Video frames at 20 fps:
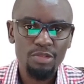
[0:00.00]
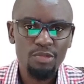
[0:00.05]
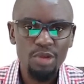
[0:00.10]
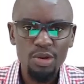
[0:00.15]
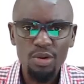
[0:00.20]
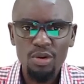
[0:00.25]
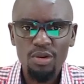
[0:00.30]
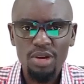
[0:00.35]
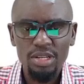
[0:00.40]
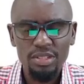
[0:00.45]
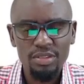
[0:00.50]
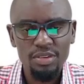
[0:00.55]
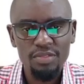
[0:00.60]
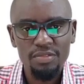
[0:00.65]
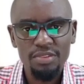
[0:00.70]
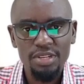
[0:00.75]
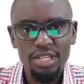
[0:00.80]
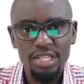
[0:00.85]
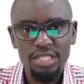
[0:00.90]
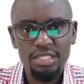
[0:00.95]
We all want
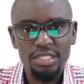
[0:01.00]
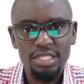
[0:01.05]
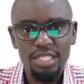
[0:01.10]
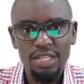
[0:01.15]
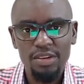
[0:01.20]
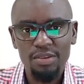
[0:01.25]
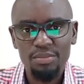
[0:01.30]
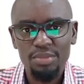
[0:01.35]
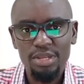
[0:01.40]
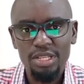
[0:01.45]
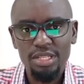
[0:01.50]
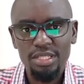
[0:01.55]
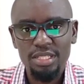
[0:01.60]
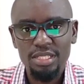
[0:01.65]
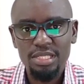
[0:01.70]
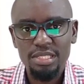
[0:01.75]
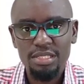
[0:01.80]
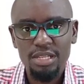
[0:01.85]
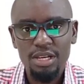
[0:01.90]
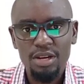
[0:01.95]
confidence in our
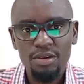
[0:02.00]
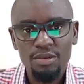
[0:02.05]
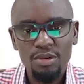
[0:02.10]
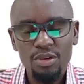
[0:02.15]
abilities.